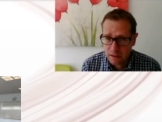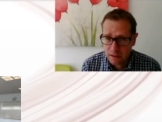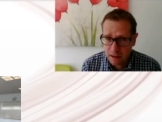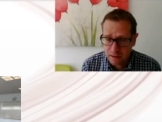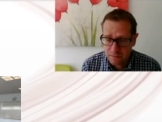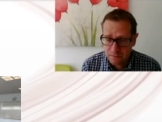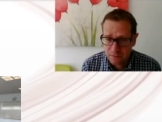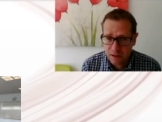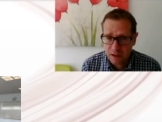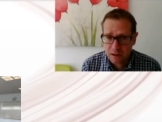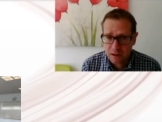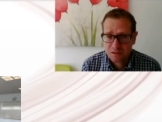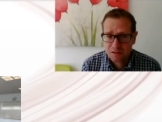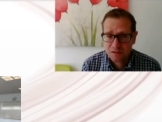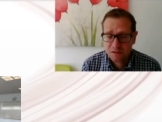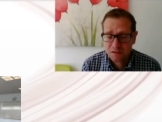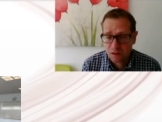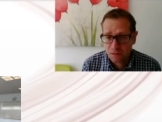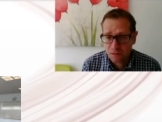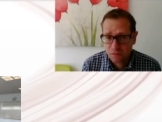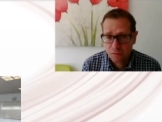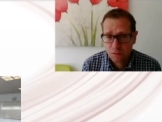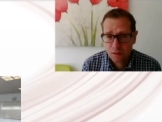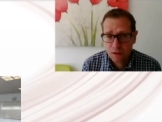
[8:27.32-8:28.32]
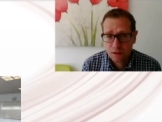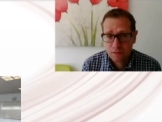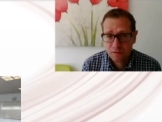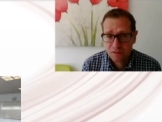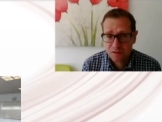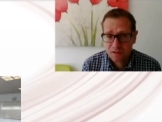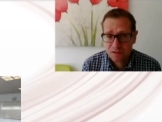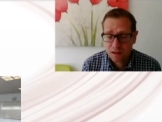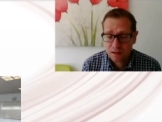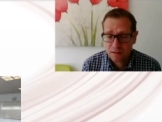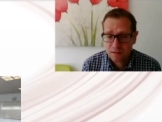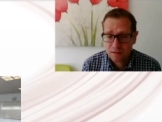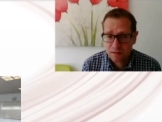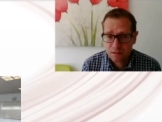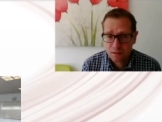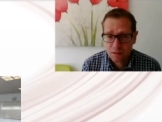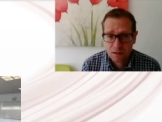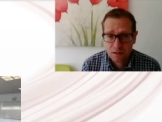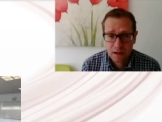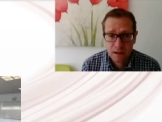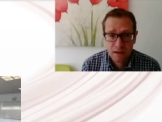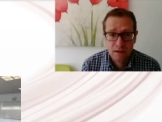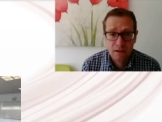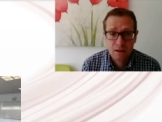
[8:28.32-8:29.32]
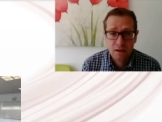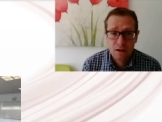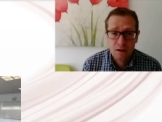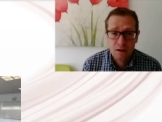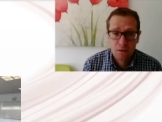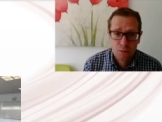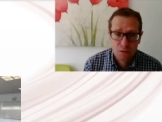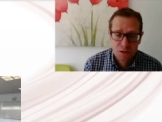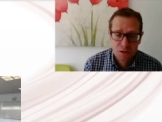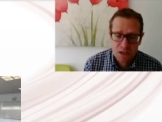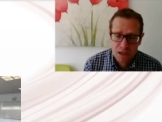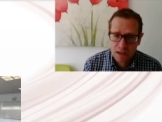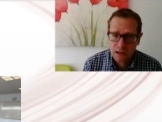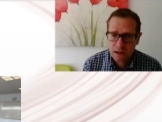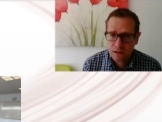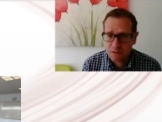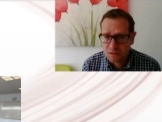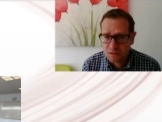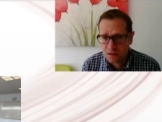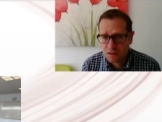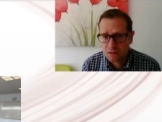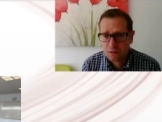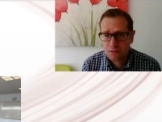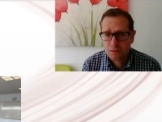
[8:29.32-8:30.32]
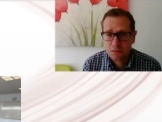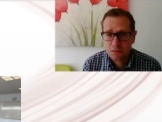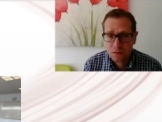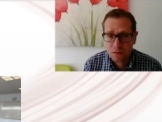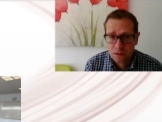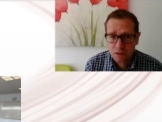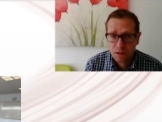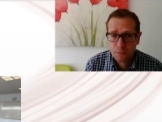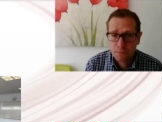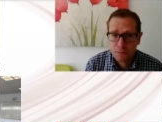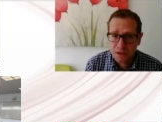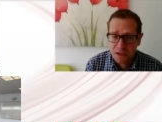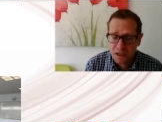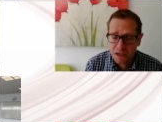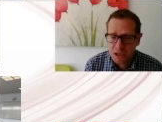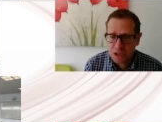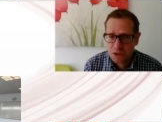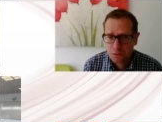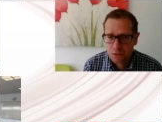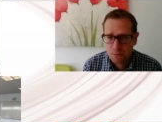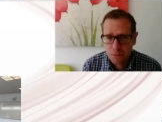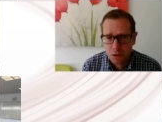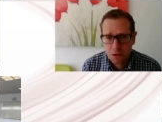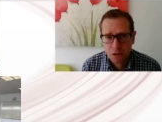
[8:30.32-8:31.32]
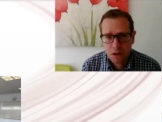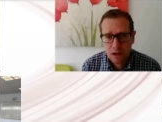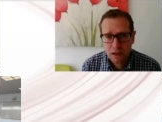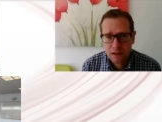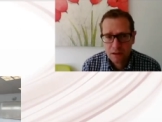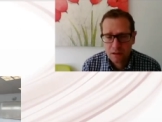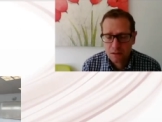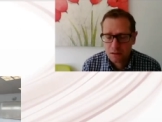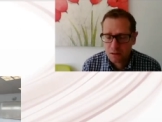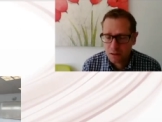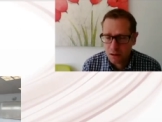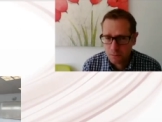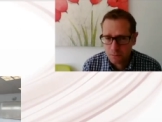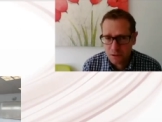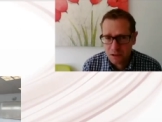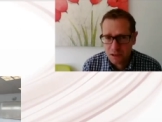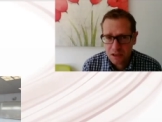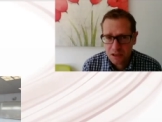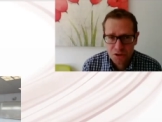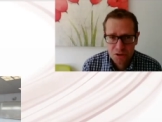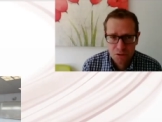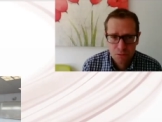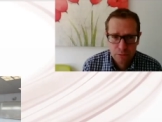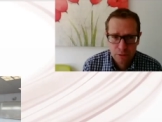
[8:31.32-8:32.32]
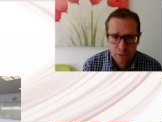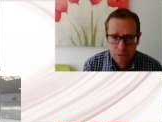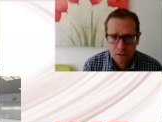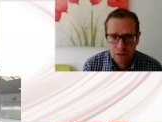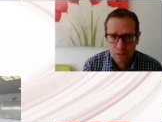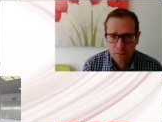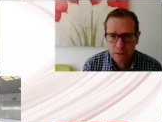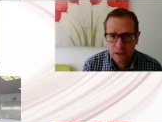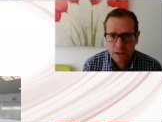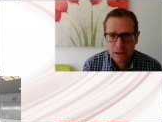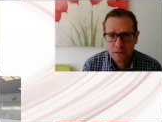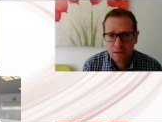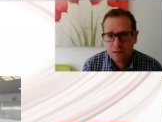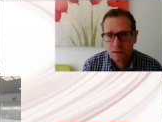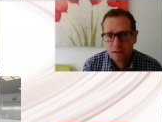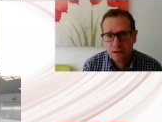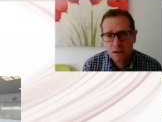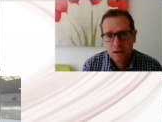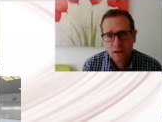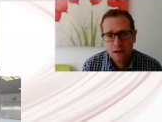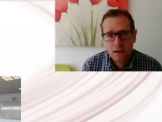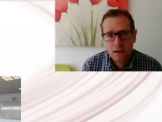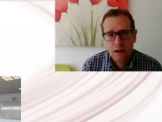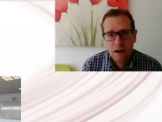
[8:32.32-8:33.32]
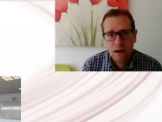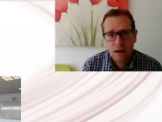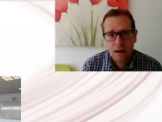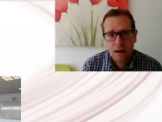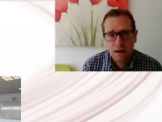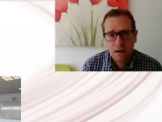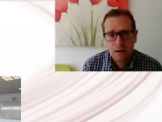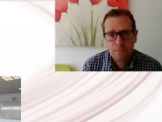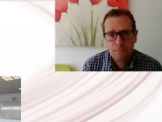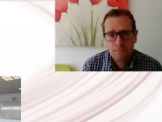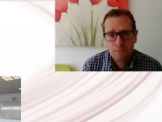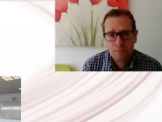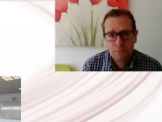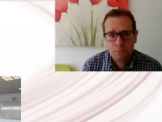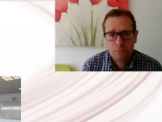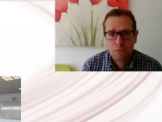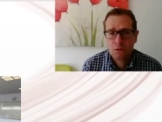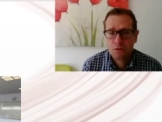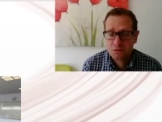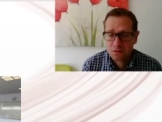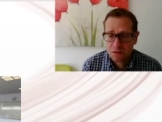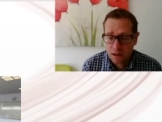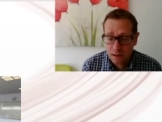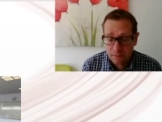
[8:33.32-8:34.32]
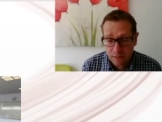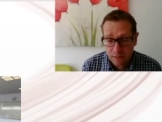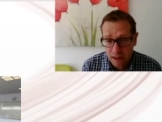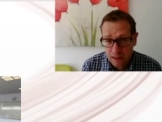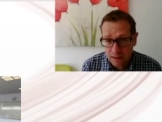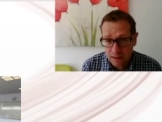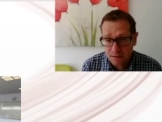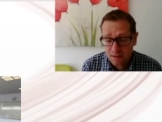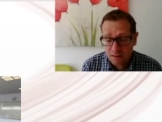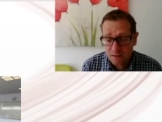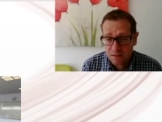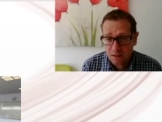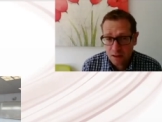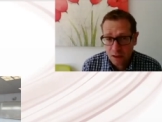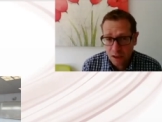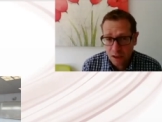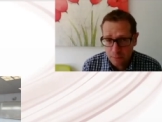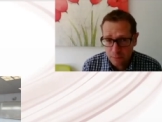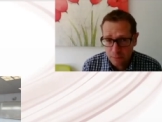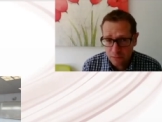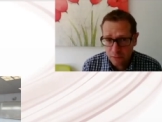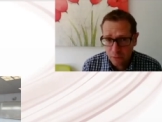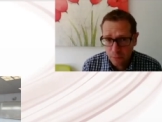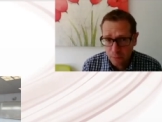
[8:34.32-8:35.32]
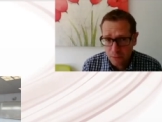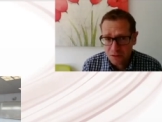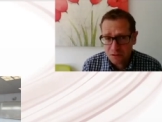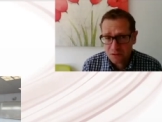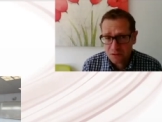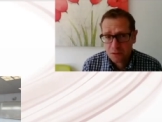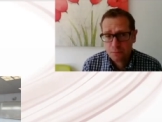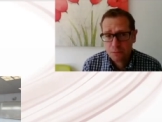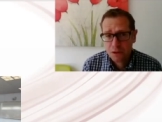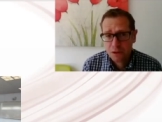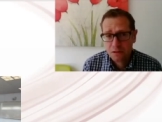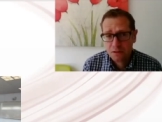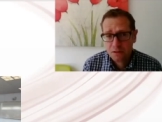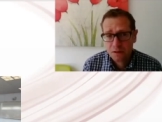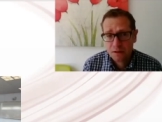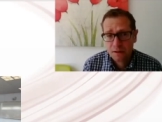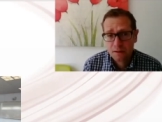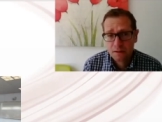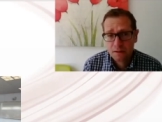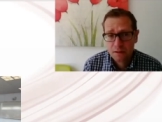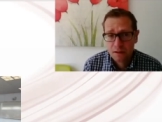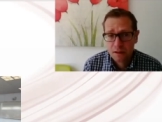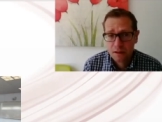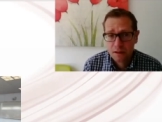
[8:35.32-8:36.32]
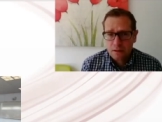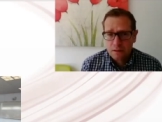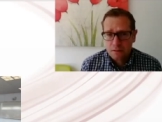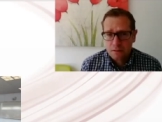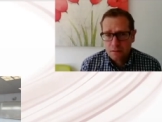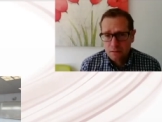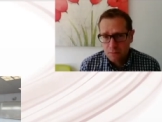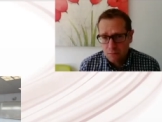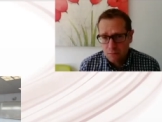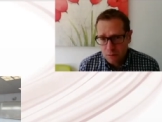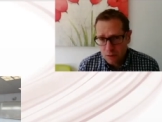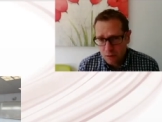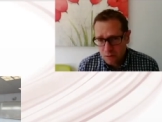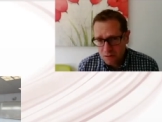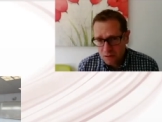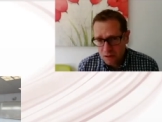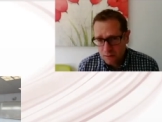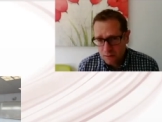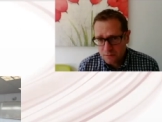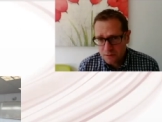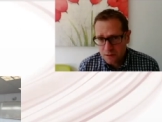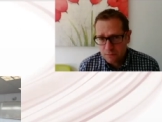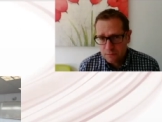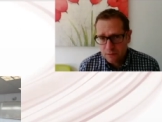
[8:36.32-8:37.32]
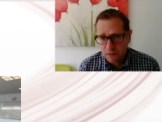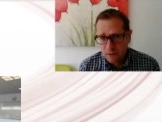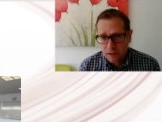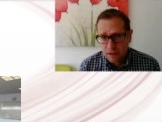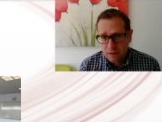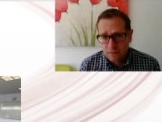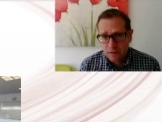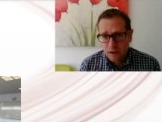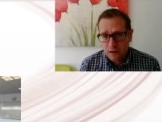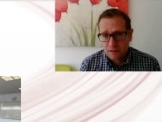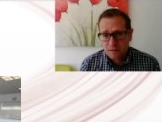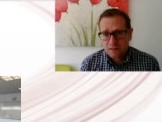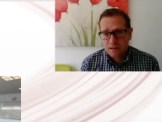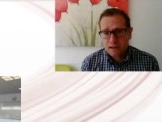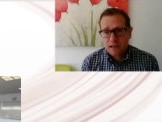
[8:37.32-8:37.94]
advanced software facilities on there, which allow us to do computational modeling and computational programming. We also have access to high-performance computing. We also have some very advanced